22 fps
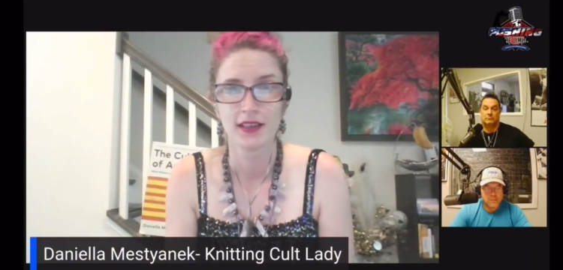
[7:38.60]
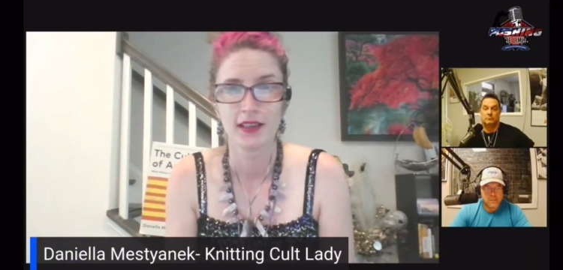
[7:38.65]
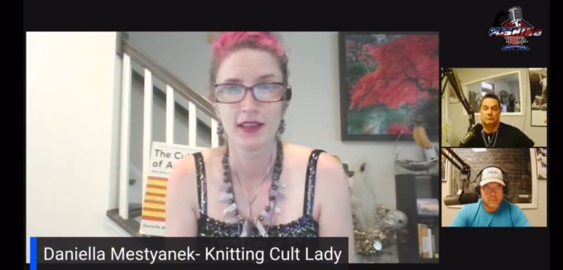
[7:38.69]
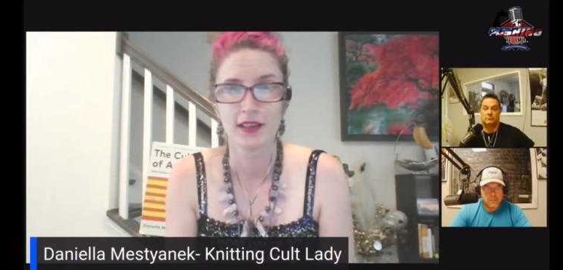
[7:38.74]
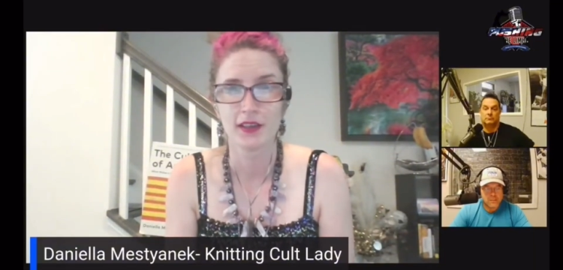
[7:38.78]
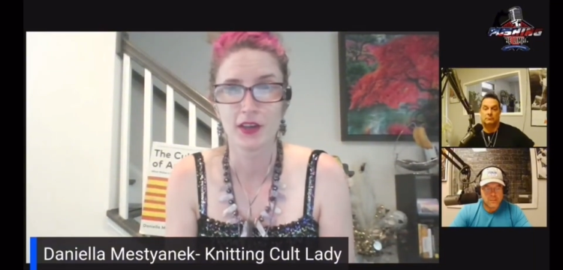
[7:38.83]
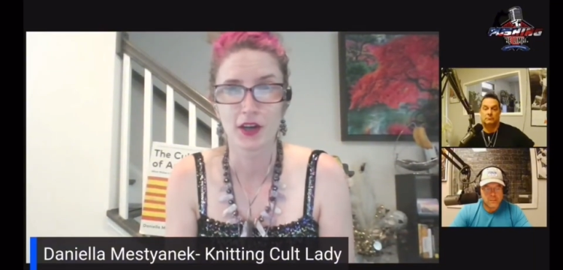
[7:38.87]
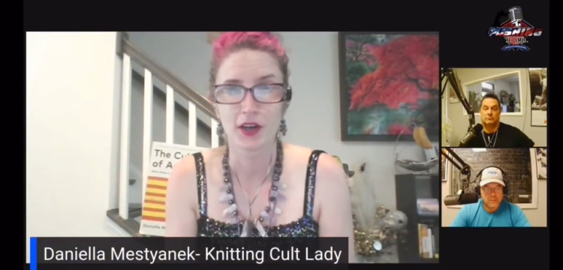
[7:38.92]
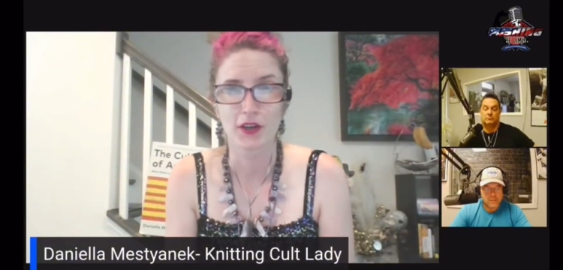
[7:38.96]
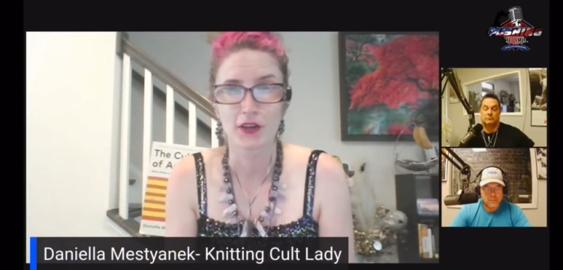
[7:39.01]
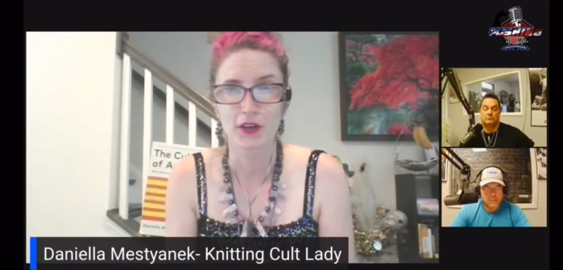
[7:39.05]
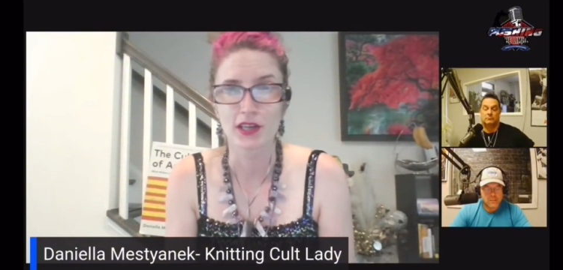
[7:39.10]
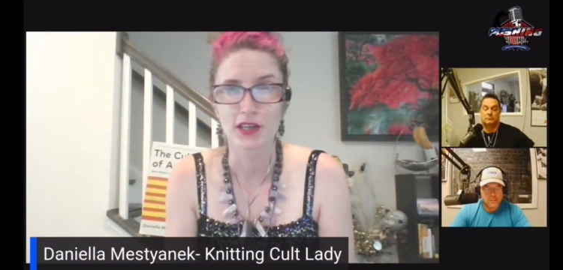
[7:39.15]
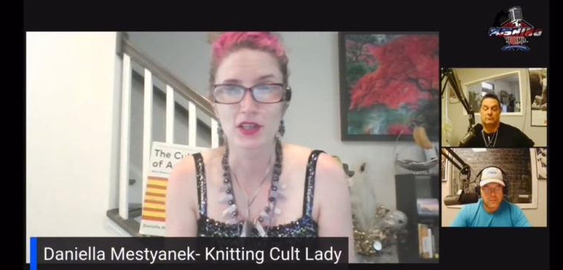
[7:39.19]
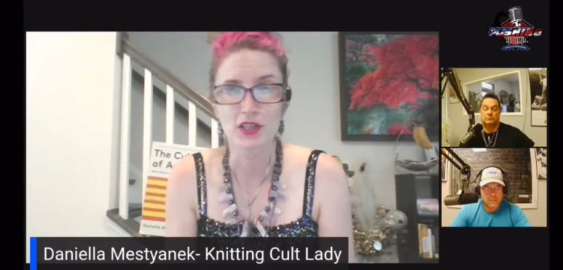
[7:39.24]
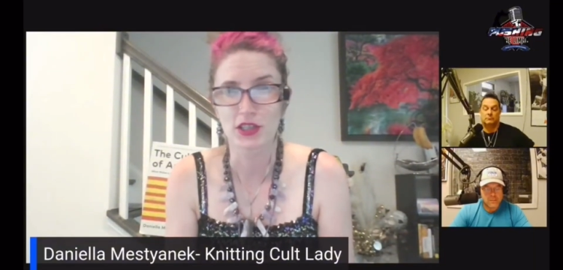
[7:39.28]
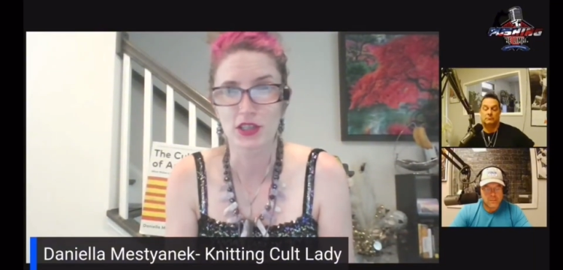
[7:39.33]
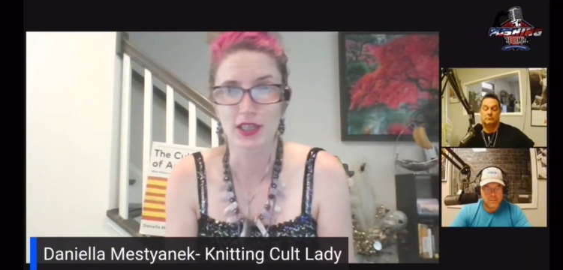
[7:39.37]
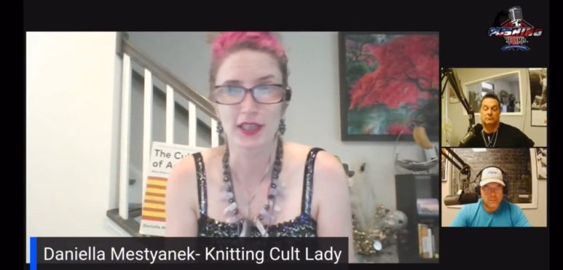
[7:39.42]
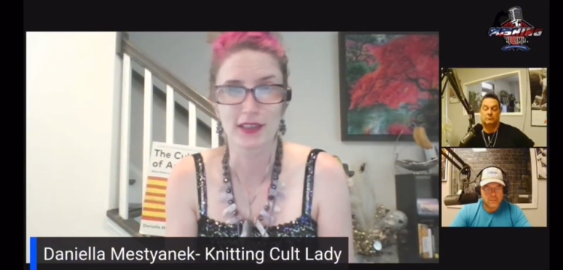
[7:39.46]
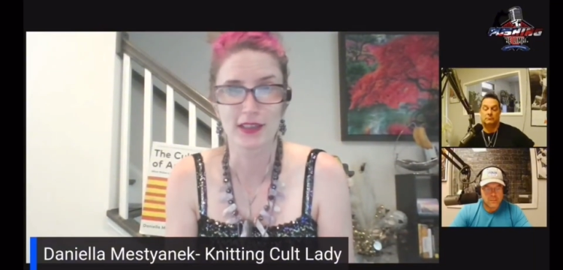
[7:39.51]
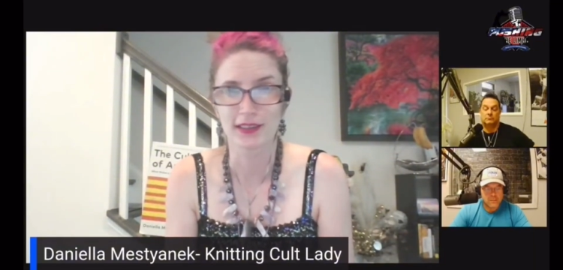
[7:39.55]

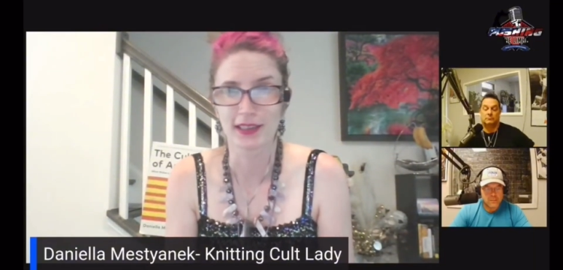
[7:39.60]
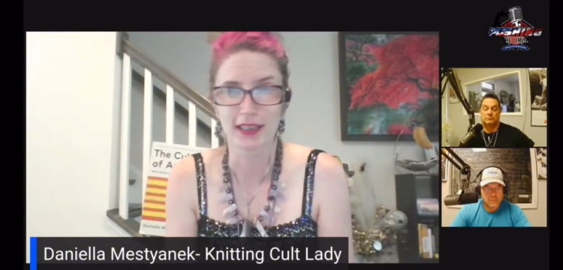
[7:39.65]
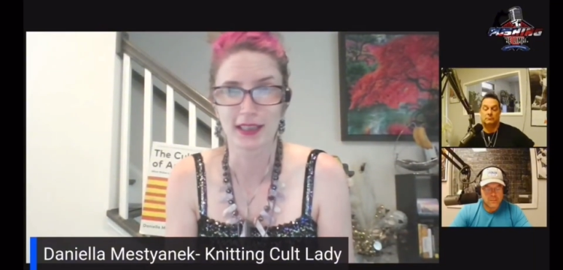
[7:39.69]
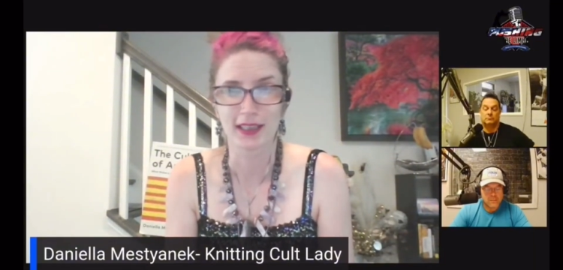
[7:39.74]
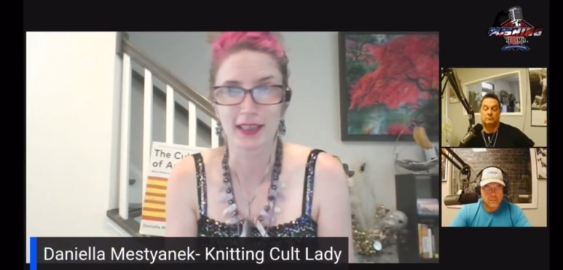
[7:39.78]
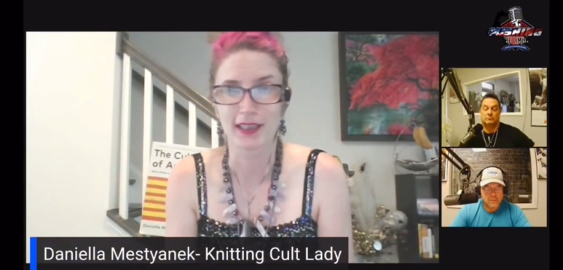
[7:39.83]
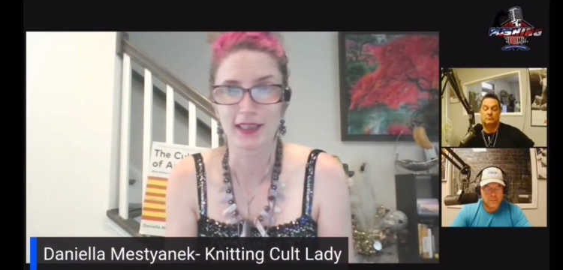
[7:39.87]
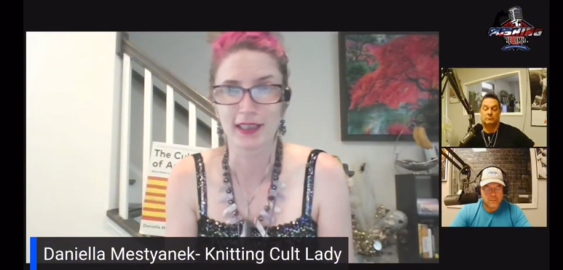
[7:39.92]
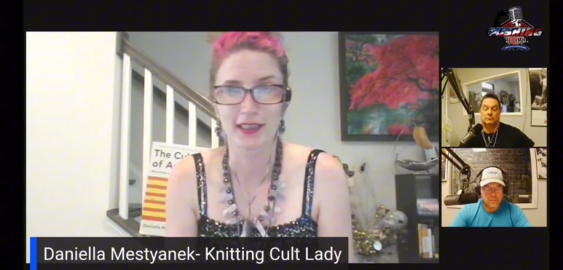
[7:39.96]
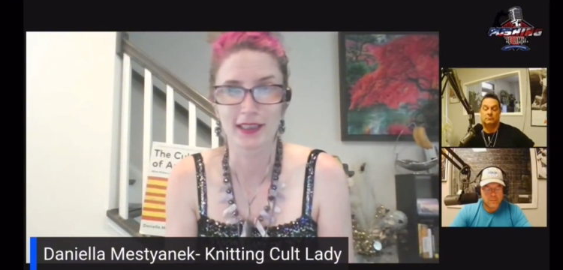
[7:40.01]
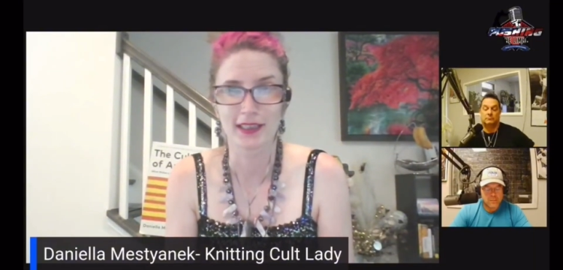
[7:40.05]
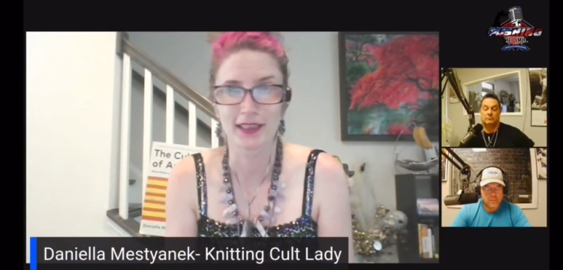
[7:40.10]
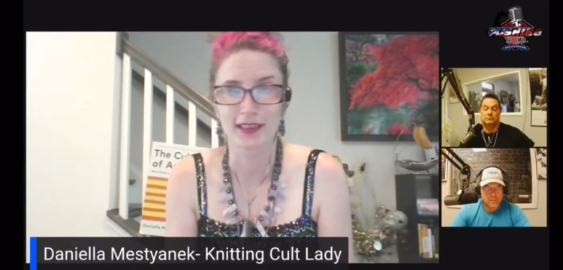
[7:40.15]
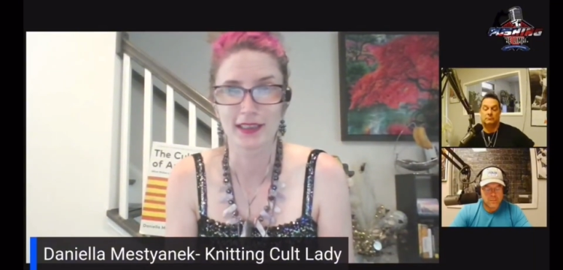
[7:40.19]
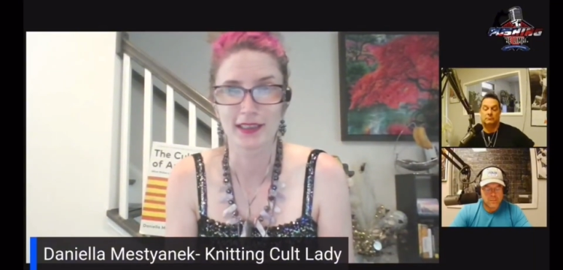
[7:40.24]
inauguration, like